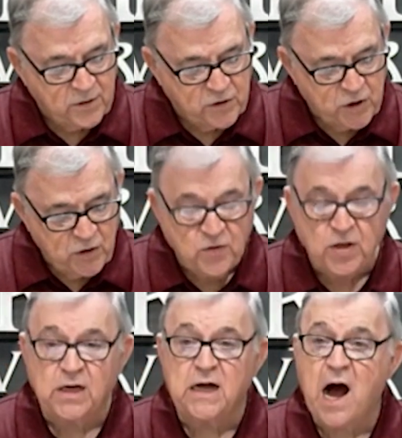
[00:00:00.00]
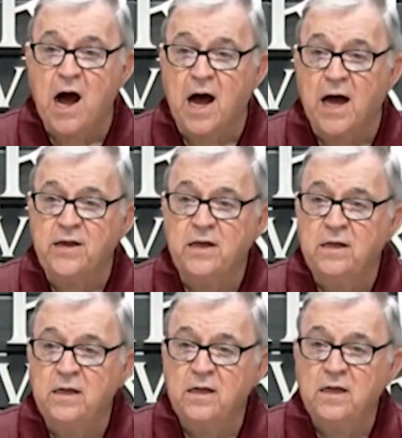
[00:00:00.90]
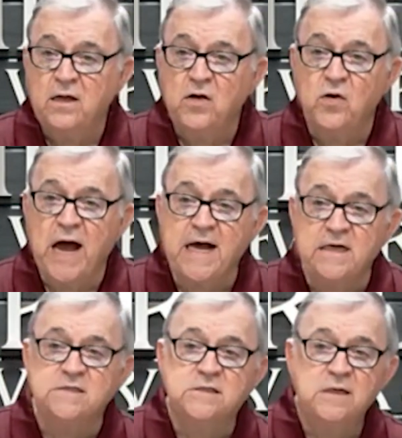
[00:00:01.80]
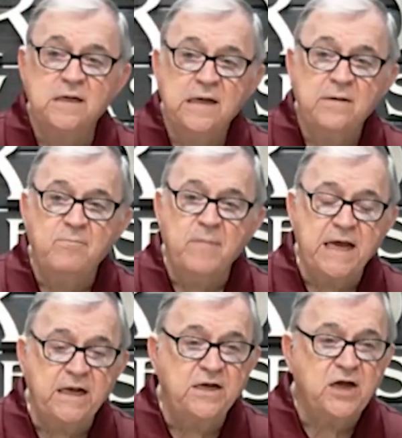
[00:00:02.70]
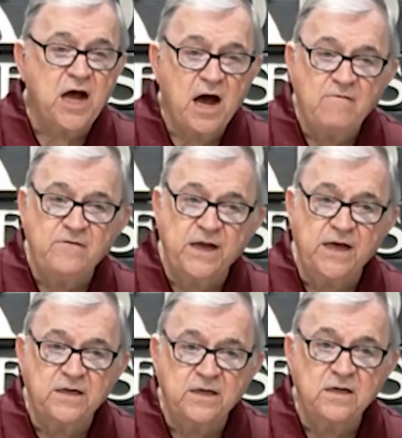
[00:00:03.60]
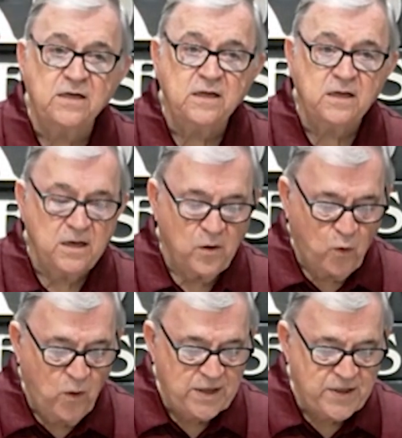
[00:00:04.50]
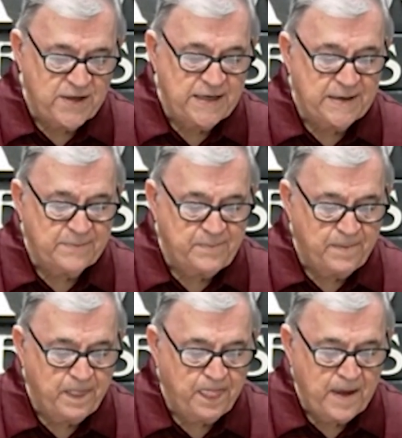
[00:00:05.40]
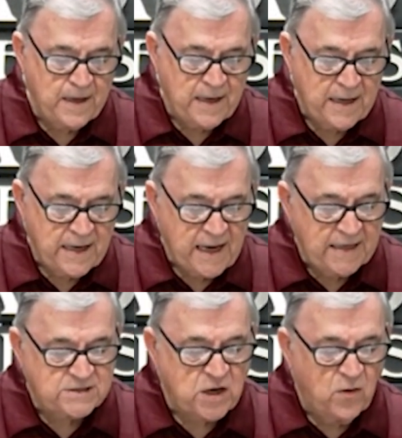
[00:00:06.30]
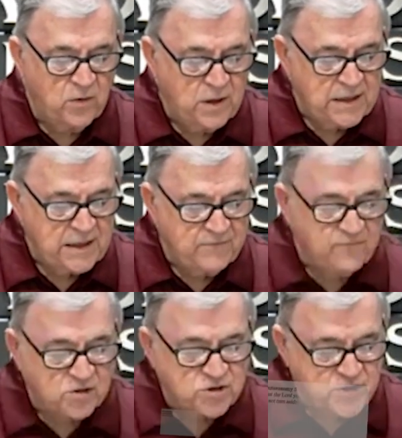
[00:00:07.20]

to the God who has made covenant with them. And so in verse